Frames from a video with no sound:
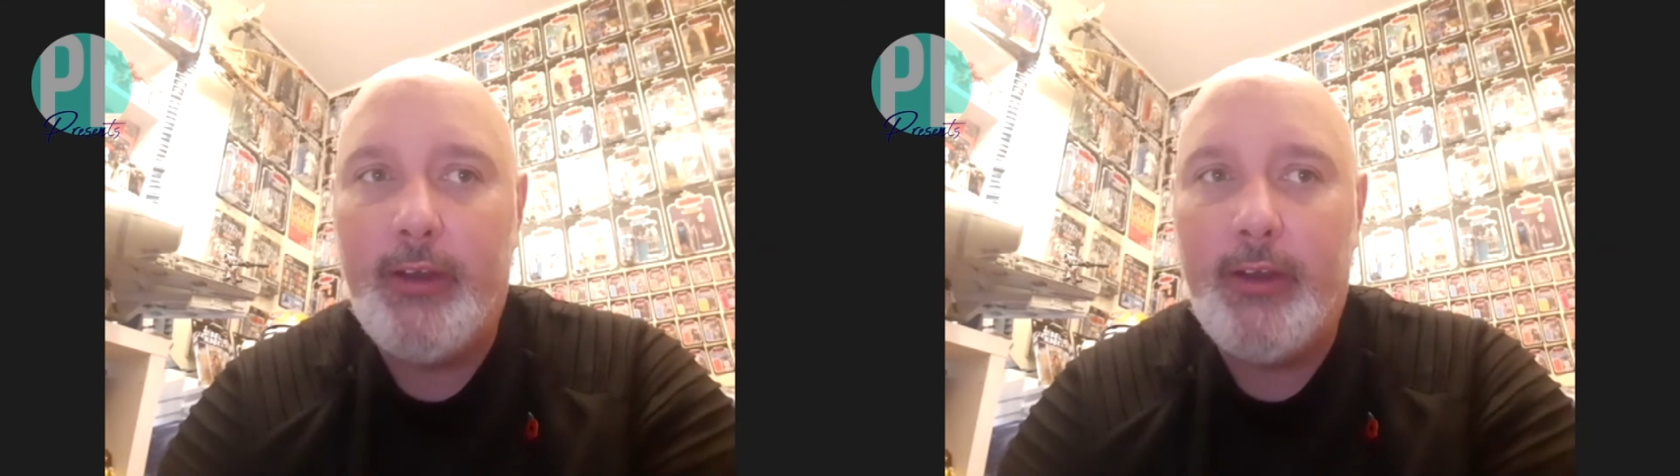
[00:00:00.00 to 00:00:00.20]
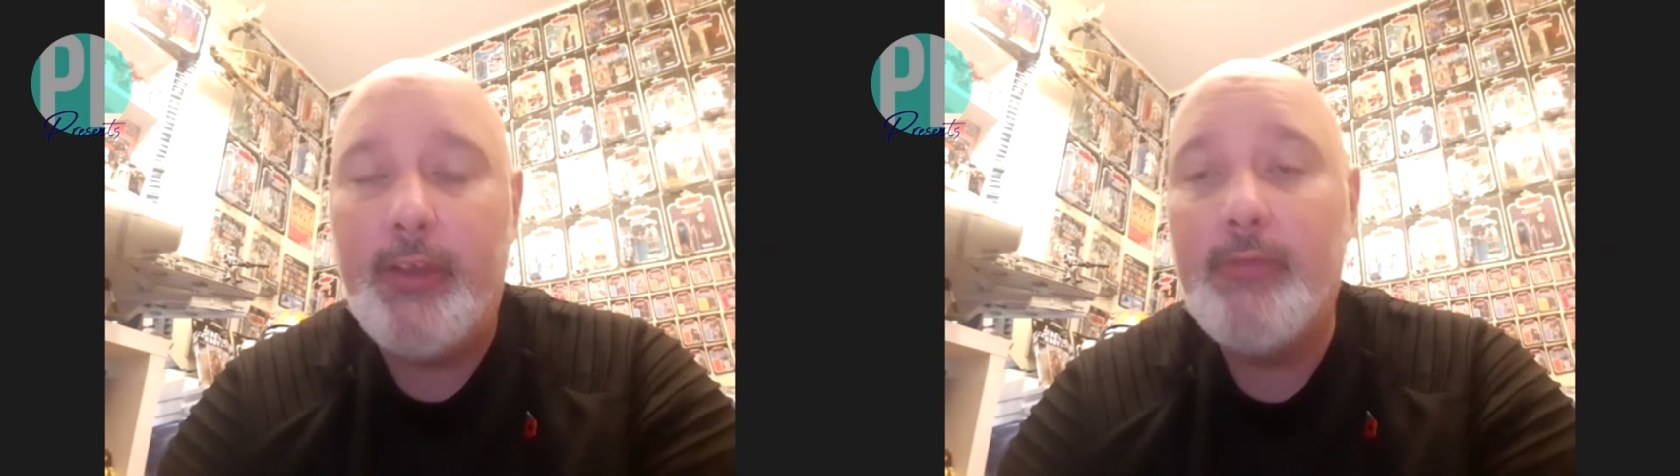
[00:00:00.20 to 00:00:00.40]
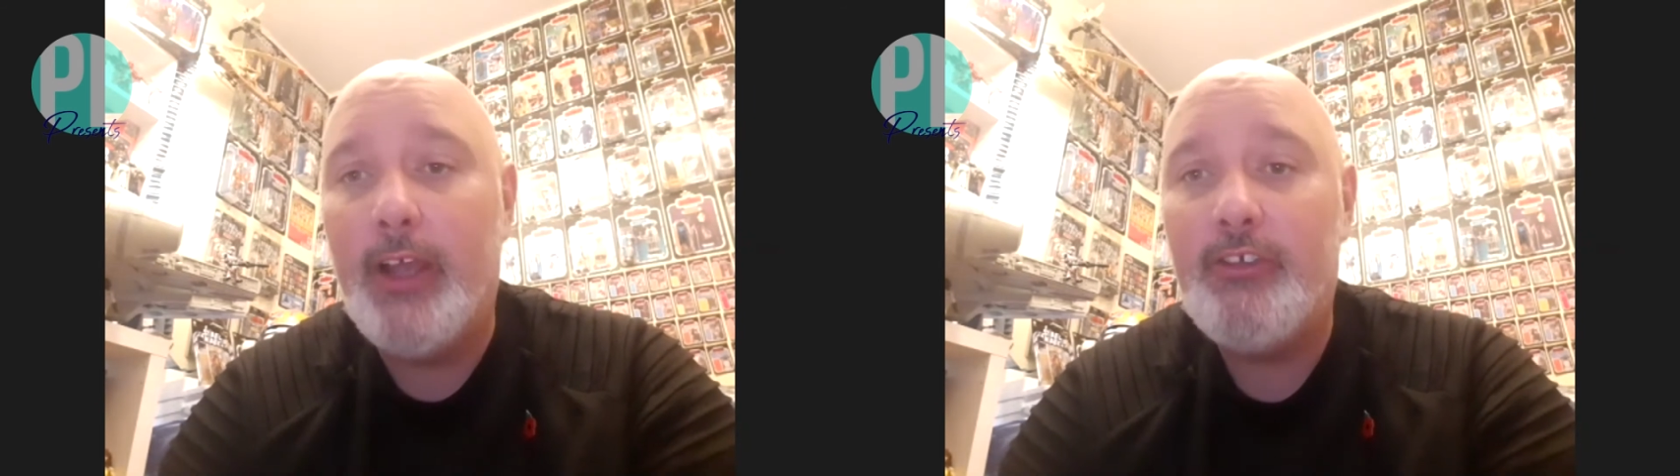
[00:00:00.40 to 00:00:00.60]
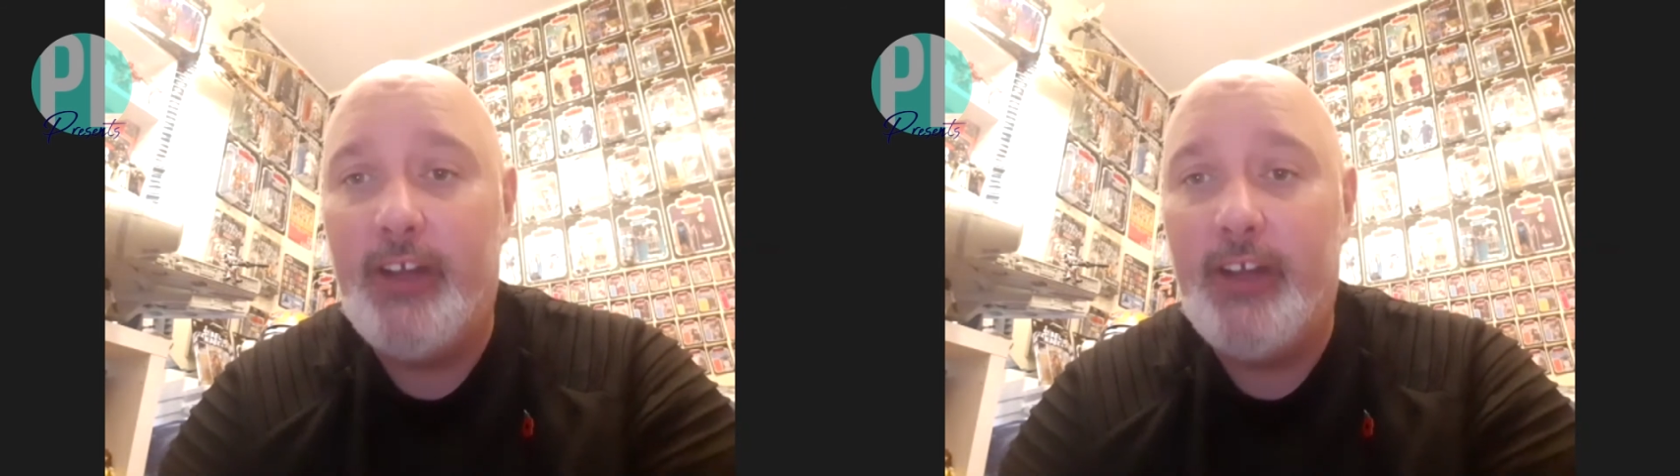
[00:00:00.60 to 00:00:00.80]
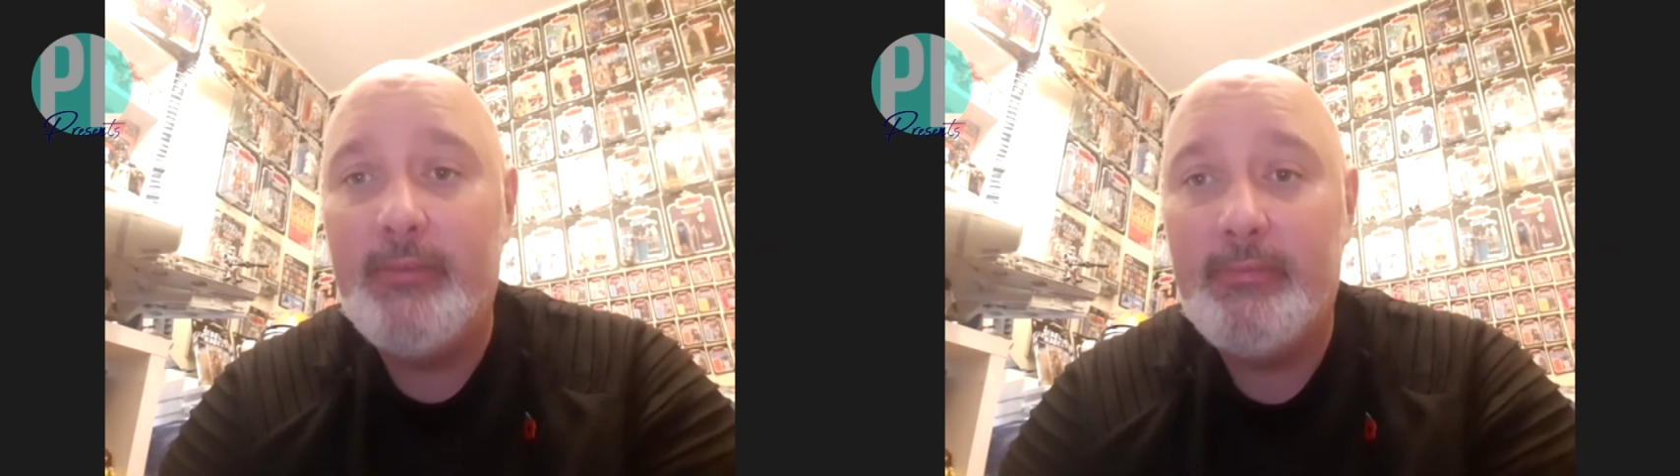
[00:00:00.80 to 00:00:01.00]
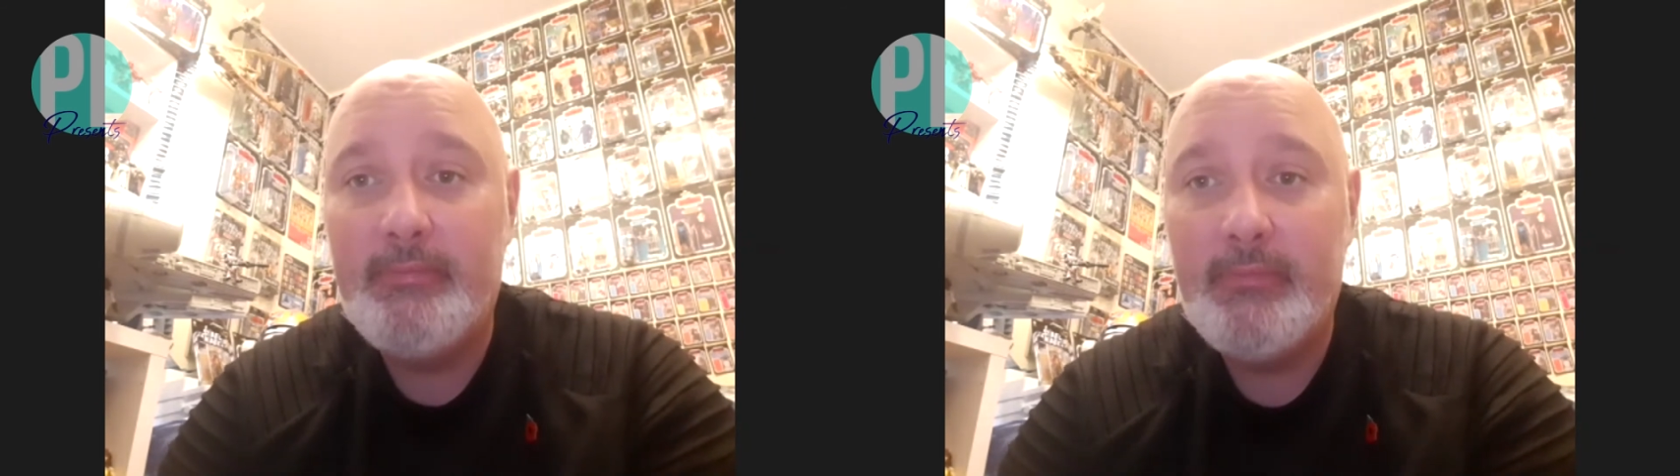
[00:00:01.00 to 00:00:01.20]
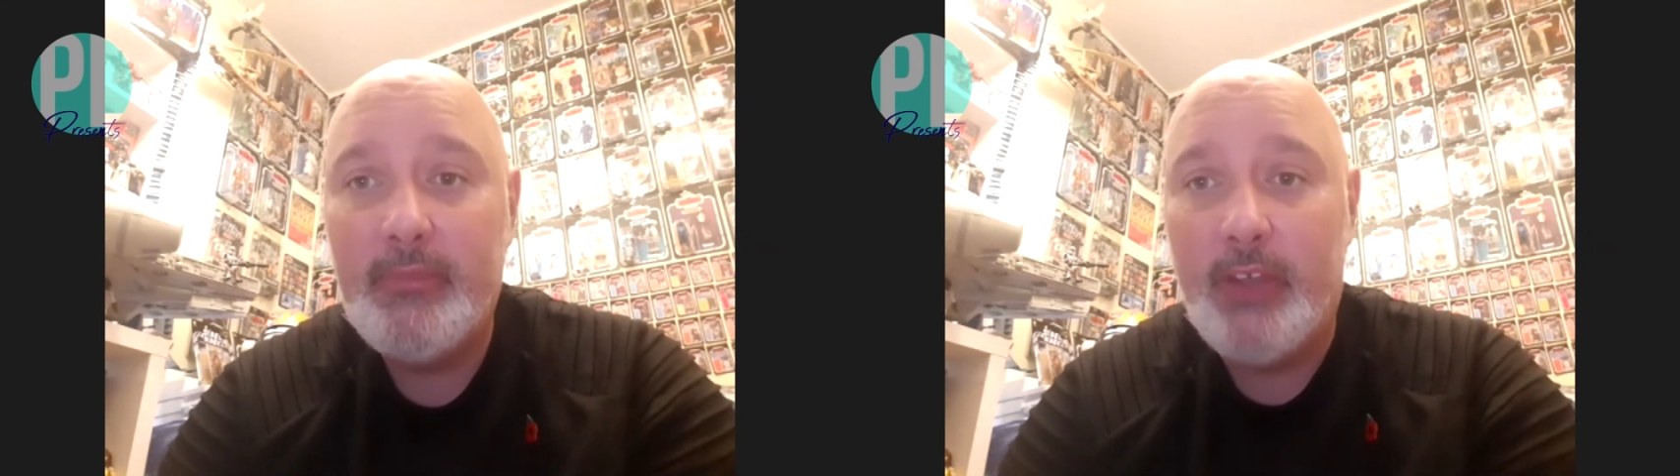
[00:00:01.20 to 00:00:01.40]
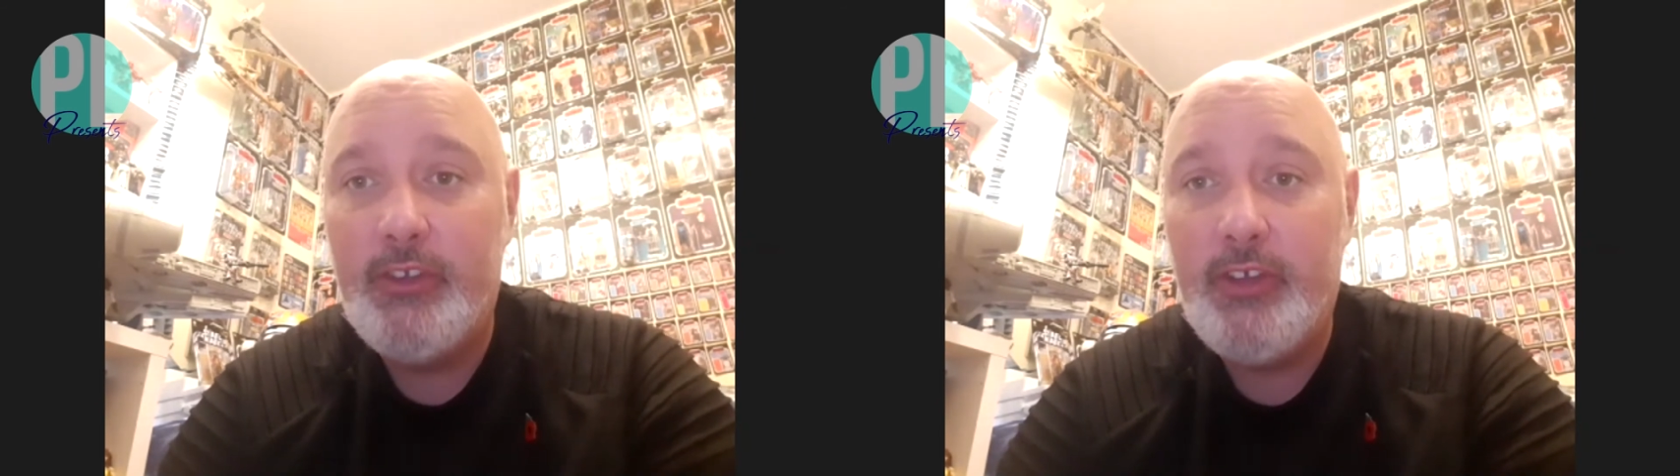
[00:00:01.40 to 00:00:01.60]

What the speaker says: I think wrestling, I was into